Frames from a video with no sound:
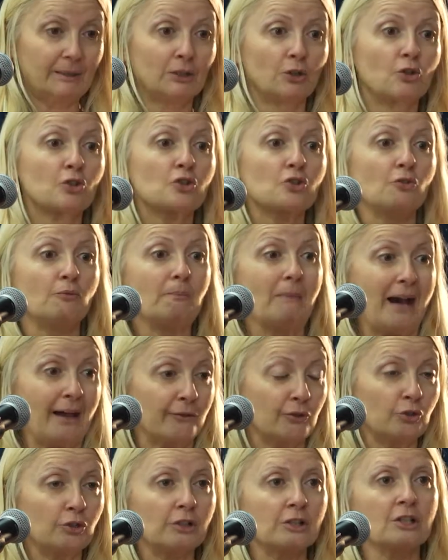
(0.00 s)
also
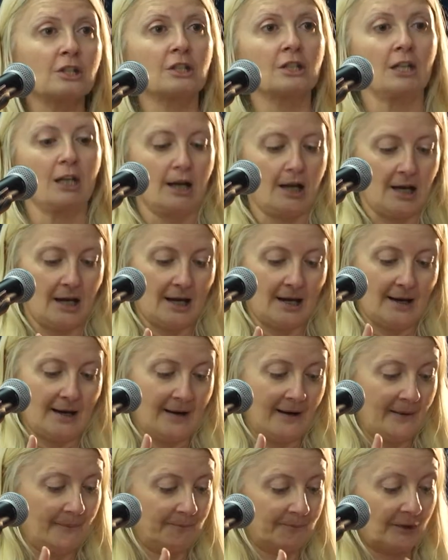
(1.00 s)
mothers,
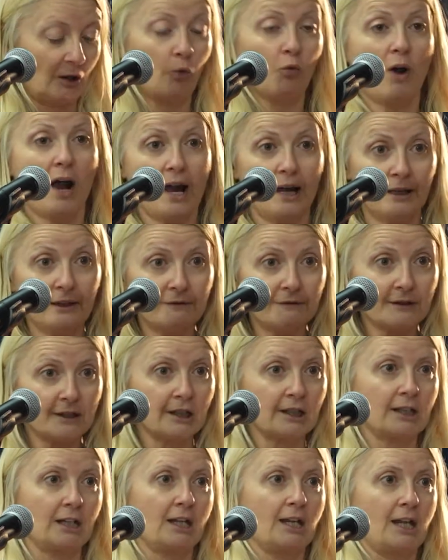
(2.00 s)

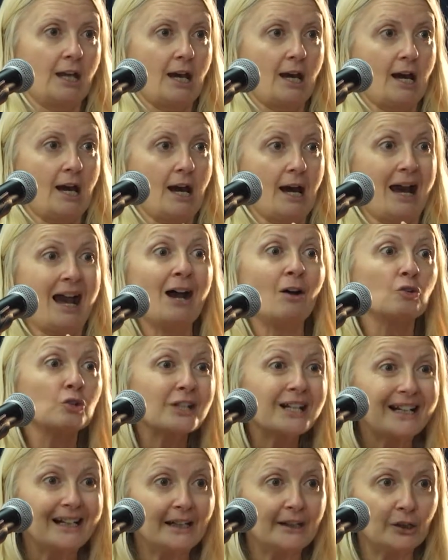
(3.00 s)
wives, house
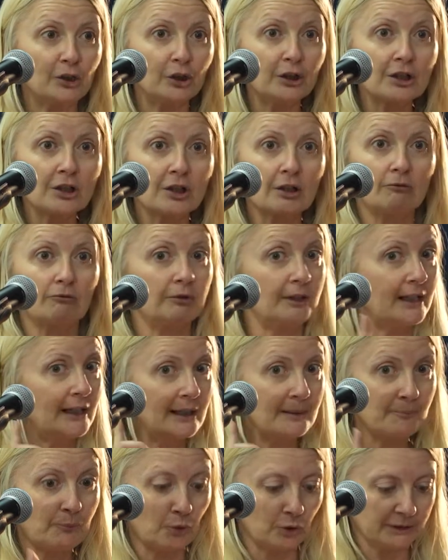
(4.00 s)
cleaners,
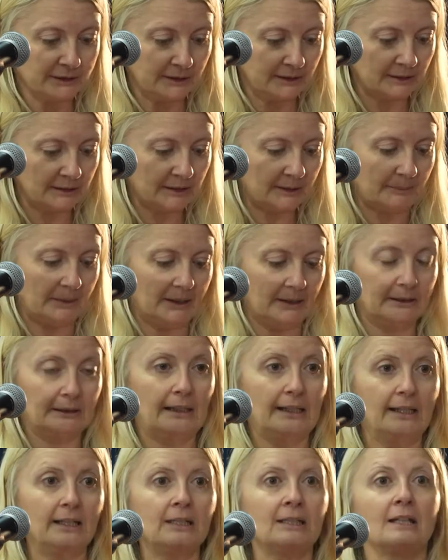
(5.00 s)
really important,
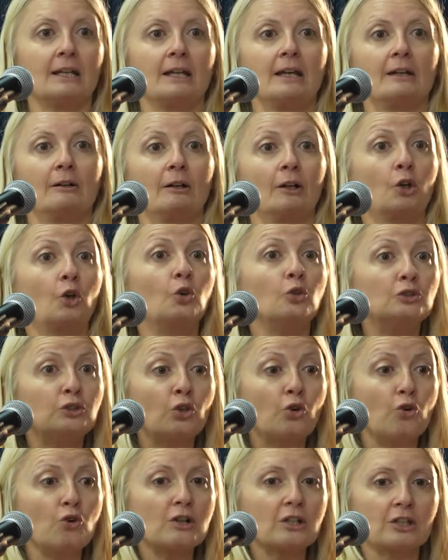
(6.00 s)
apparently, good
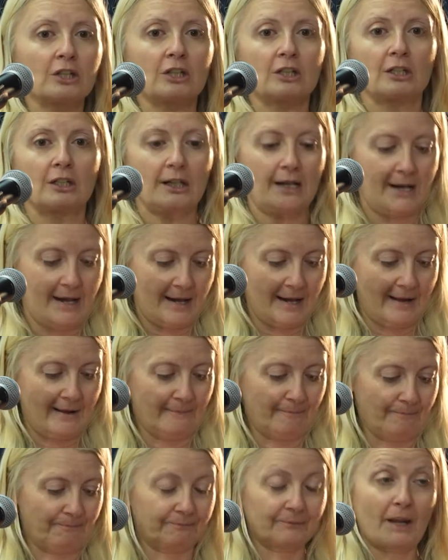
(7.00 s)
cooks,
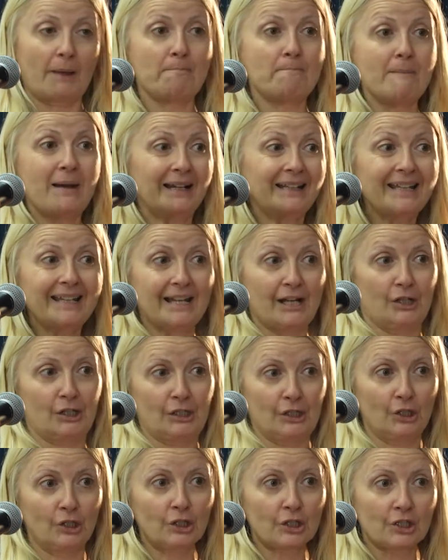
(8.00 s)
money
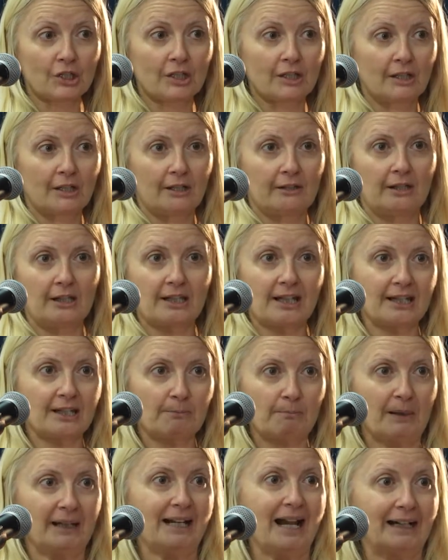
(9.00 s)
earners. This has
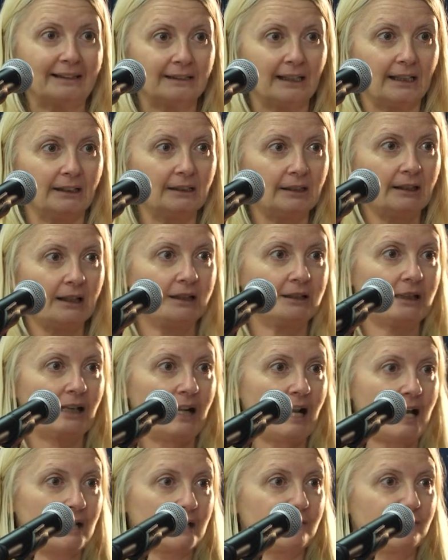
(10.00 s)
been added in the
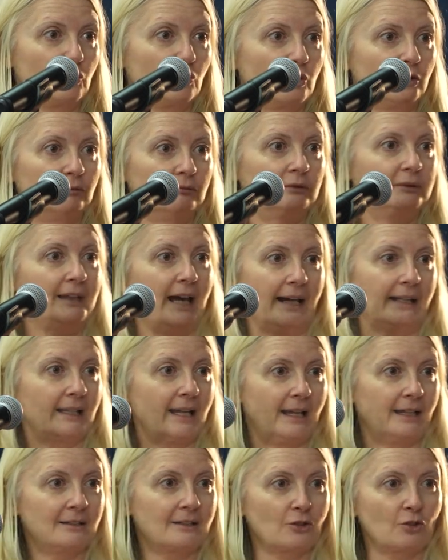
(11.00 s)
last few
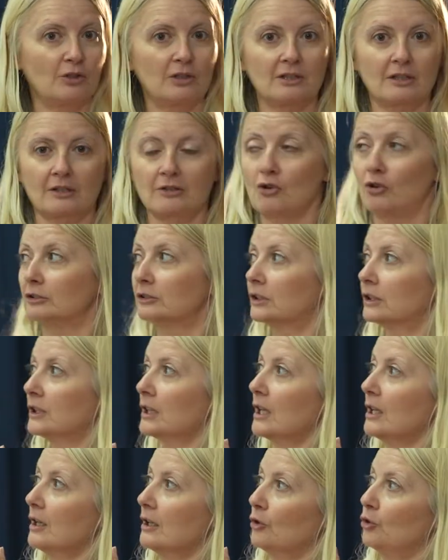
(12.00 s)
decades, so it's not
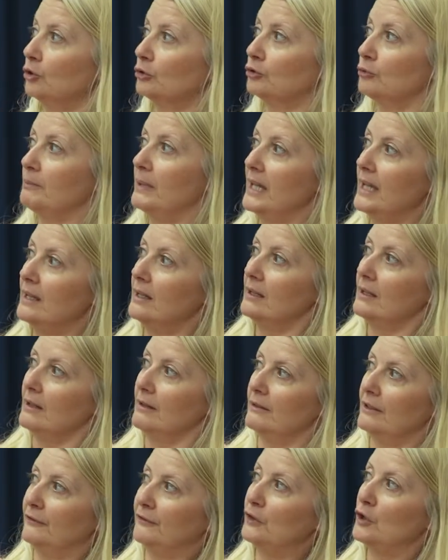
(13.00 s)
good to be
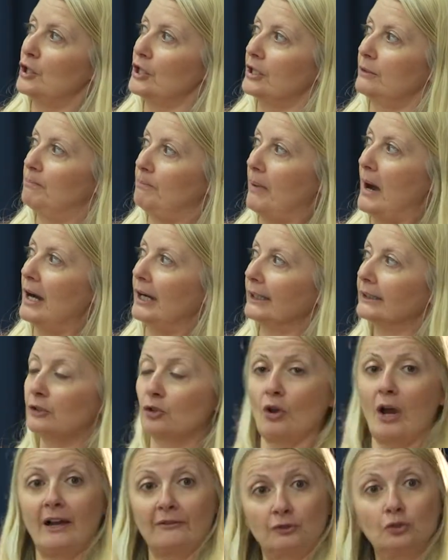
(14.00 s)
the first part.
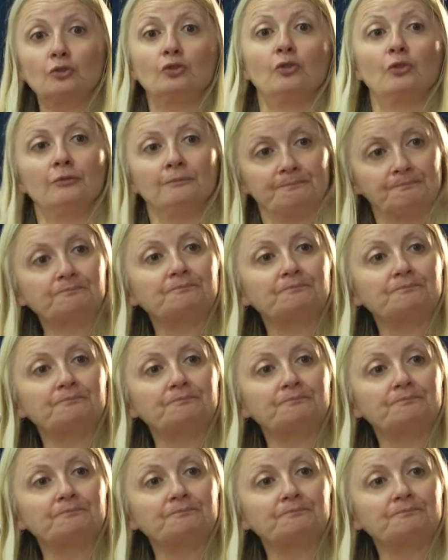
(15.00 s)
You have to